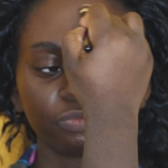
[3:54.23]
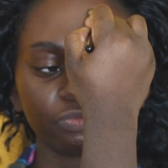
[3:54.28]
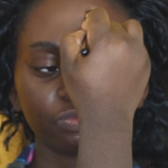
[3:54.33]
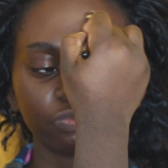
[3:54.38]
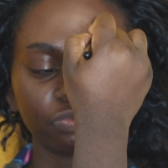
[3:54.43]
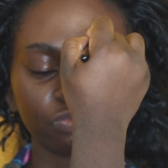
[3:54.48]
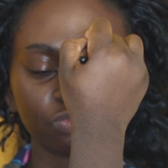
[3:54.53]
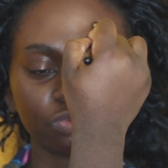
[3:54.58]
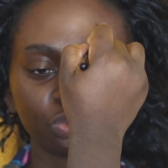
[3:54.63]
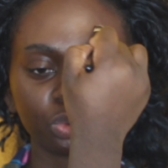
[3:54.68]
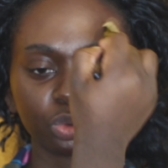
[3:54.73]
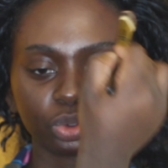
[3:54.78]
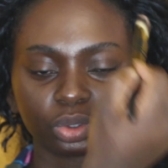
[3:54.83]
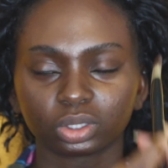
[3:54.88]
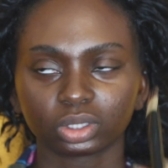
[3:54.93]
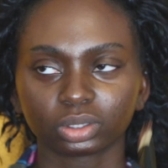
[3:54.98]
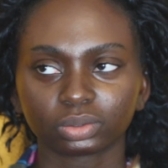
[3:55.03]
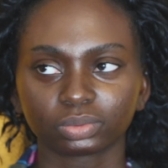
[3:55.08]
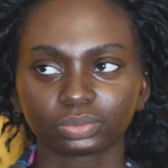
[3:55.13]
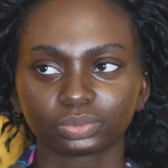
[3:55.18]
the Lancome
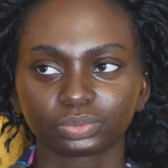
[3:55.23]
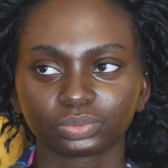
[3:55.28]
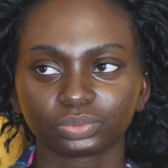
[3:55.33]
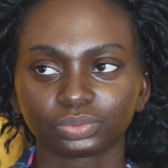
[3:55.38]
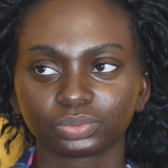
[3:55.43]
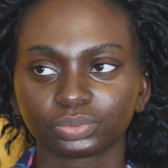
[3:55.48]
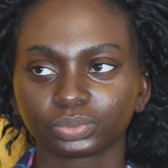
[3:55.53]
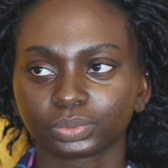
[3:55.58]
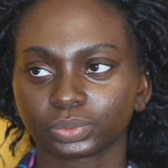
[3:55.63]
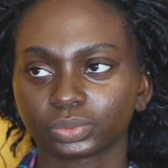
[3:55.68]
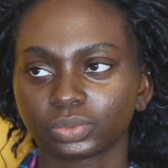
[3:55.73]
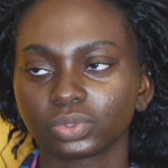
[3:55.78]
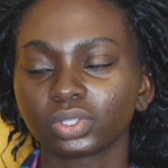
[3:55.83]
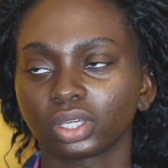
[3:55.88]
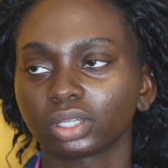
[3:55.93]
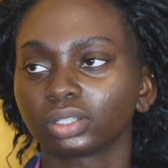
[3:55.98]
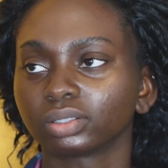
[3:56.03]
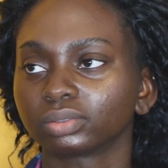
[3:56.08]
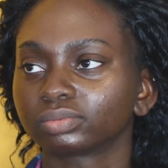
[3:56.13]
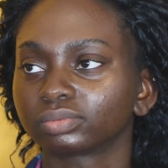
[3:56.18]
shade stick,
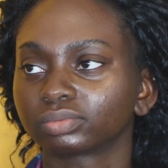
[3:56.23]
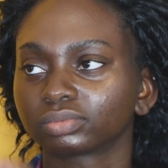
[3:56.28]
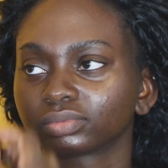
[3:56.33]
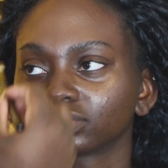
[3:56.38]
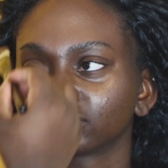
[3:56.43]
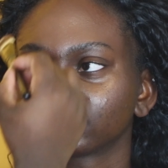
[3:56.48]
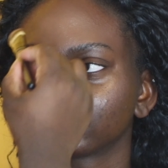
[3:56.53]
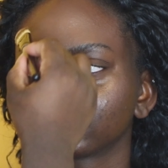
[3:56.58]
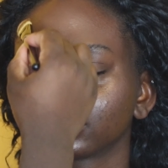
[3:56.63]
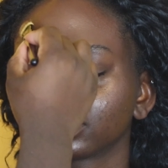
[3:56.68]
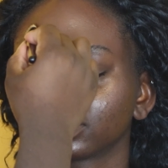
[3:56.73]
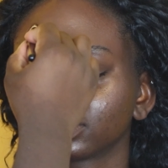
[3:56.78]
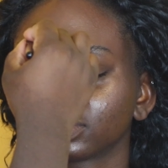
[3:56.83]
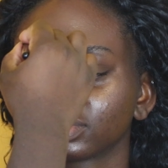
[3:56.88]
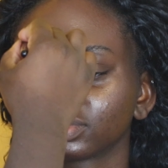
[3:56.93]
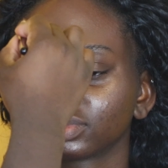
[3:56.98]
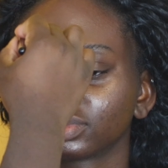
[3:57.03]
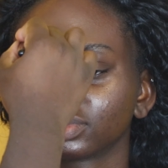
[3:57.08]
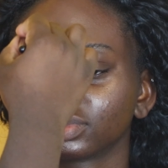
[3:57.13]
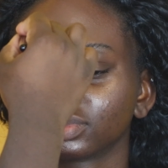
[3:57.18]
and you
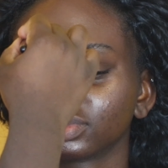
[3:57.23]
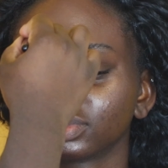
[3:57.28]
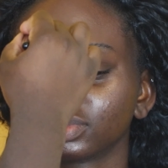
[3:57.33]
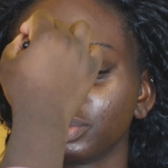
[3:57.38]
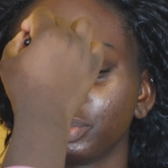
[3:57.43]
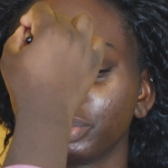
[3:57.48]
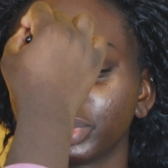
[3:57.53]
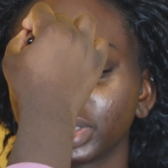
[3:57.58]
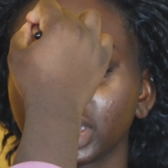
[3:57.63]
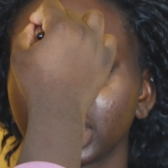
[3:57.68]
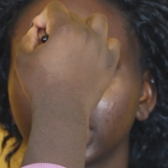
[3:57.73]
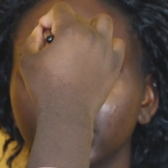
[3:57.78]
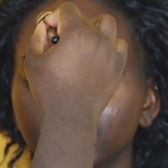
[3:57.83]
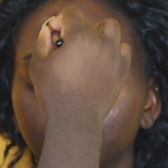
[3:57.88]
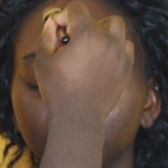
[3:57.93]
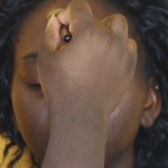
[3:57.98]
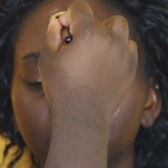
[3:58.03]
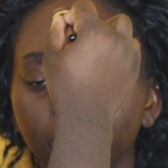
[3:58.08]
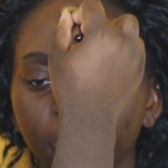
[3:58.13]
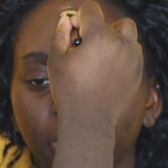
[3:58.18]
guys will see
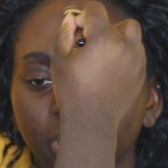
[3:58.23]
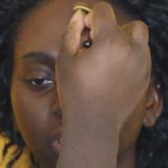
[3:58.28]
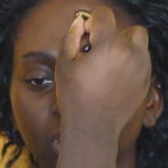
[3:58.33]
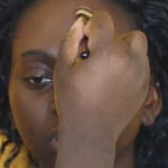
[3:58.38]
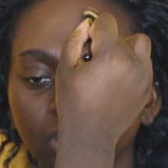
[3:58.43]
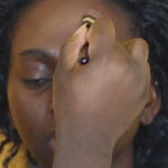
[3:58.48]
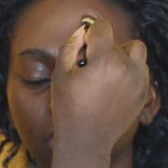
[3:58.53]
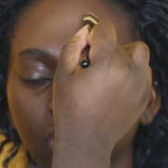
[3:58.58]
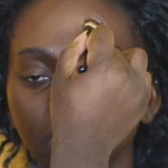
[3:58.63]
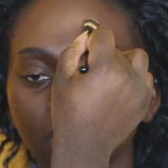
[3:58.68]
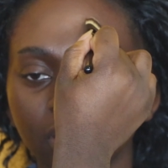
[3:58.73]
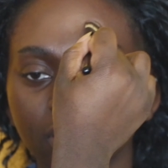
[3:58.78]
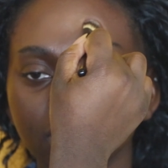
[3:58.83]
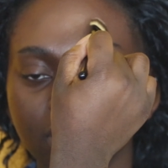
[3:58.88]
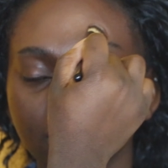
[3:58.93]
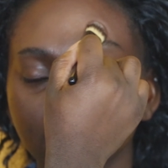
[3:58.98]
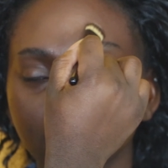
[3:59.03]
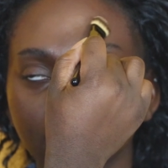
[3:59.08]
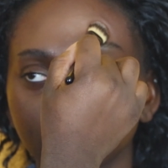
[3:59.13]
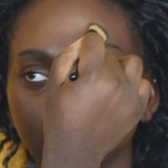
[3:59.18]
or get to a point where
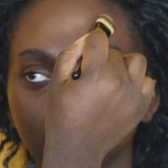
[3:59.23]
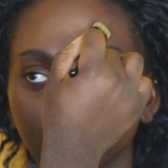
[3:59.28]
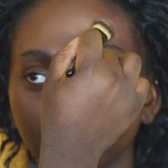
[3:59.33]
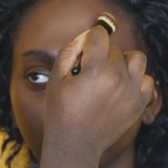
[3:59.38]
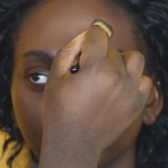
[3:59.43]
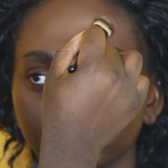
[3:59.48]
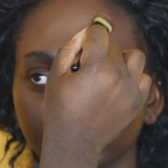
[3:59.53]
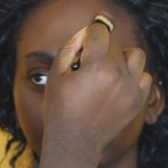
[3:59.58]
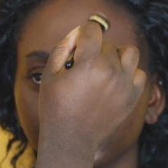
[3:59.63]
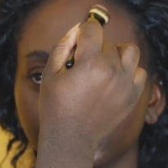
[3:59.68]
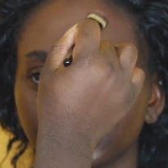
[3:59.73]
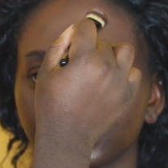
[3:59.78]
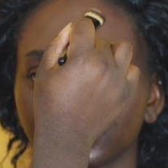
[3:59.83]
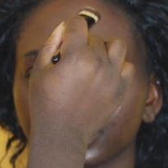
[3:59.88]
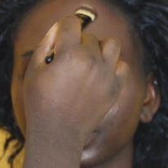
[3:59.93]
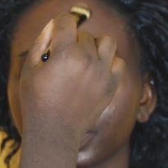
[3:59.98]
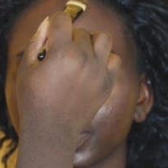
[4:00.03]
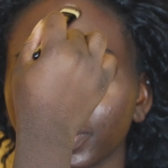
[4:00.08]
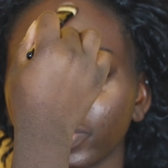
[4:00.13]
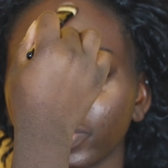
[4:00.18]
you can't see where